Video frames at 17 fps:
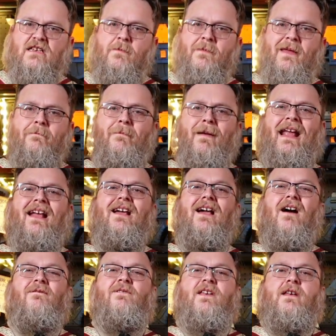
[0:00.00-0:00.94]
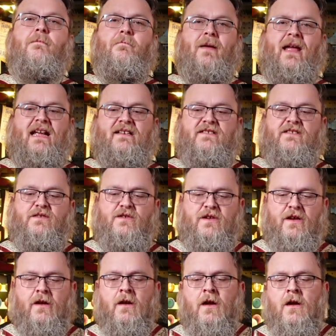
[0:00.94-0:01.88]
to be MacGuffin-based.
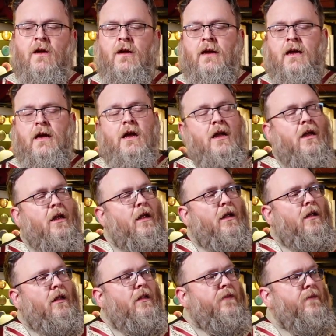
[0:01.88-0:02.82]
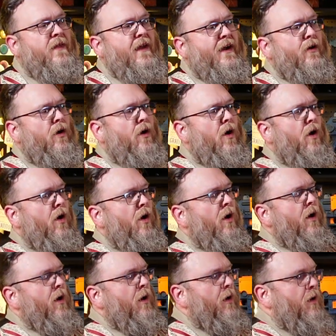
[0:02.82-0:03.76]
There
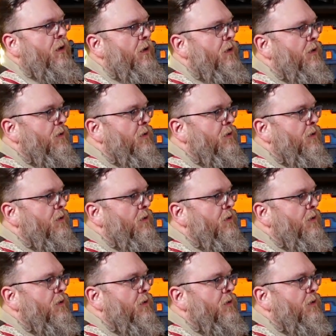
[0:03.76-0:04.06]
are